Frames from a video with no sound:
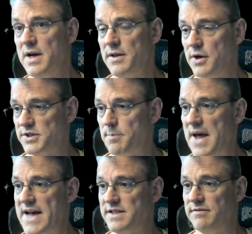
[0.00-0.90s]
There's a
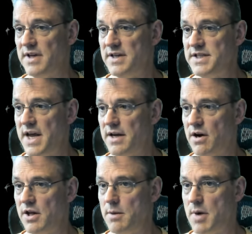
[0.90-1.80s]
passive intake
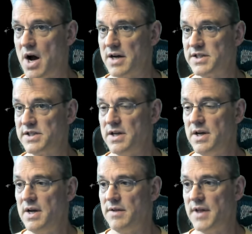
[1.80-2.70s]
on the box
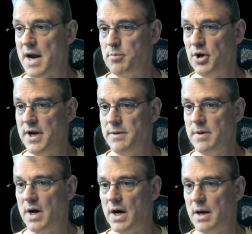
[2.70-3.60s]
that I put in,
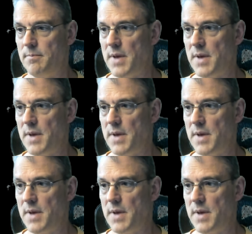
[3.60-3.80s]
uh,